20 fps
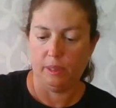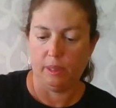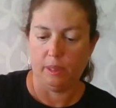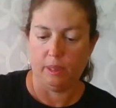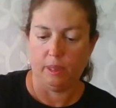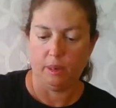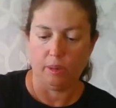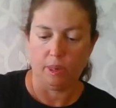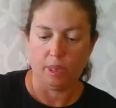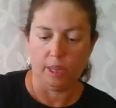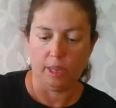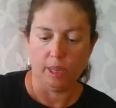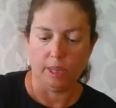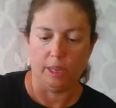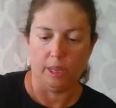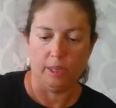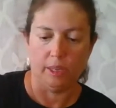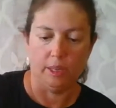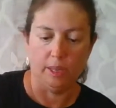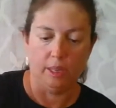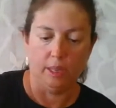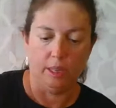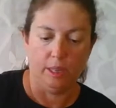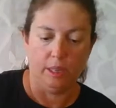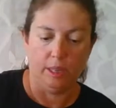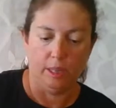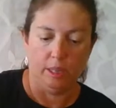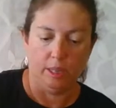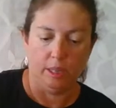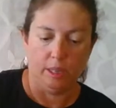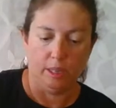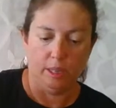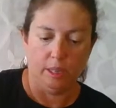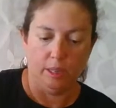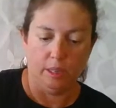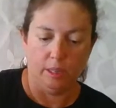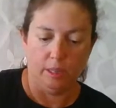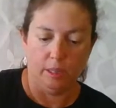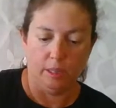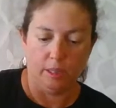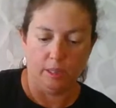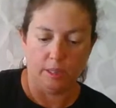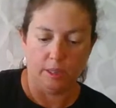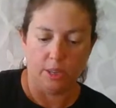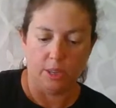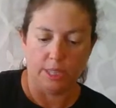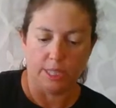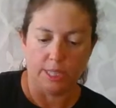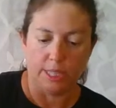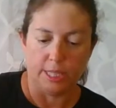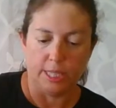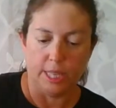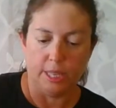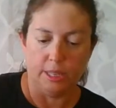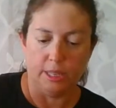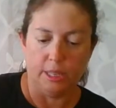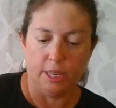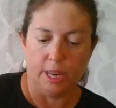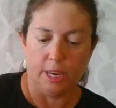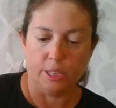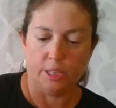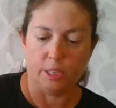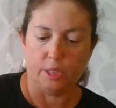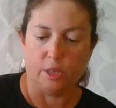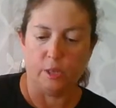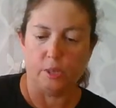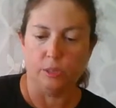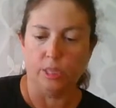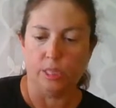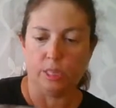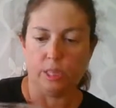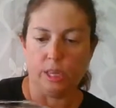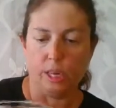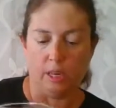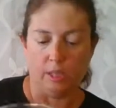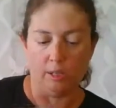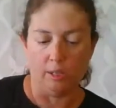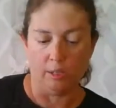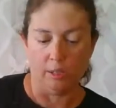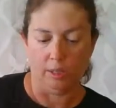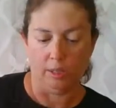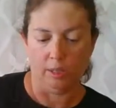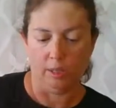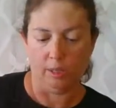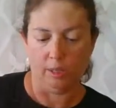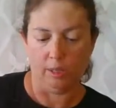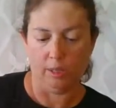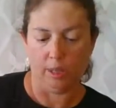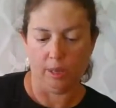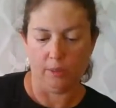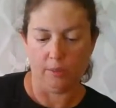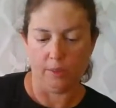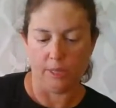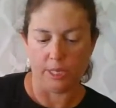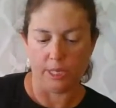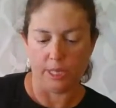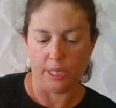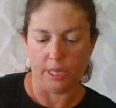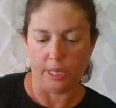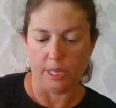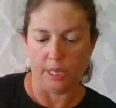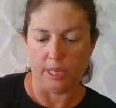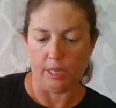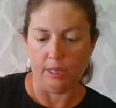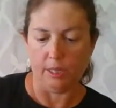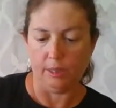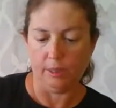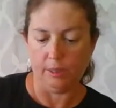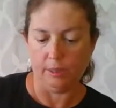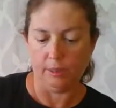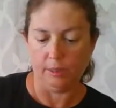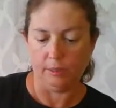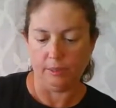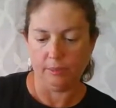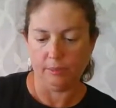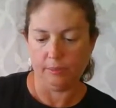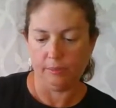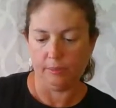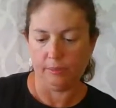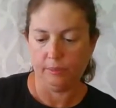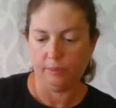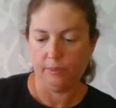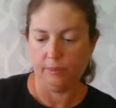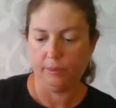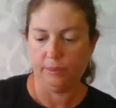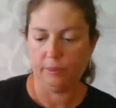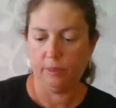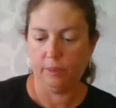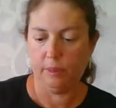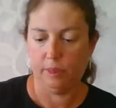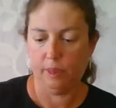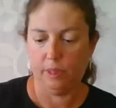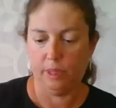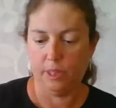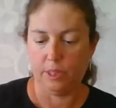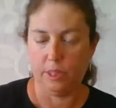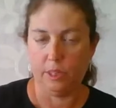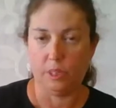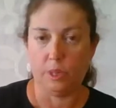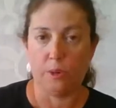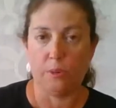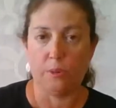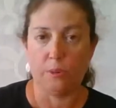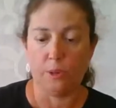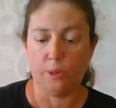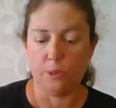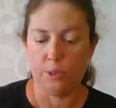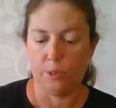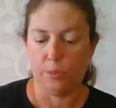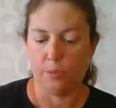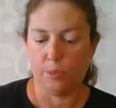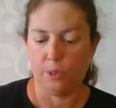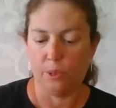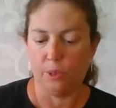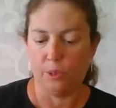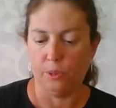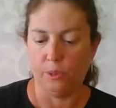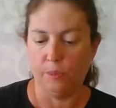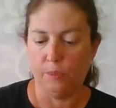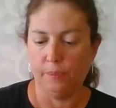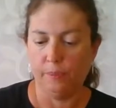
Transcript: Okay. So you can see the nice golden color of the tea. This is our first brew.